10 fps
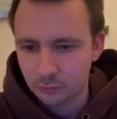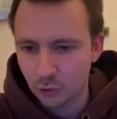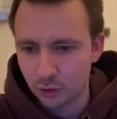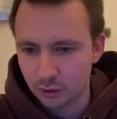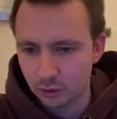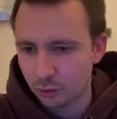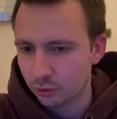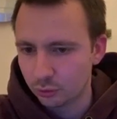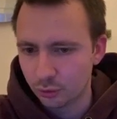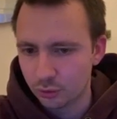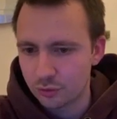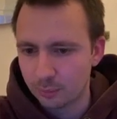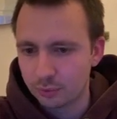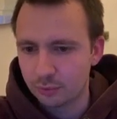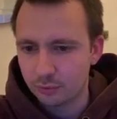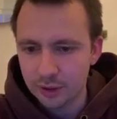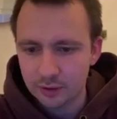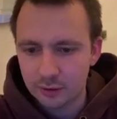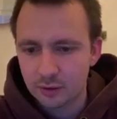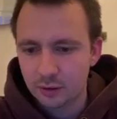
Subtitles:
you can do your trap, right?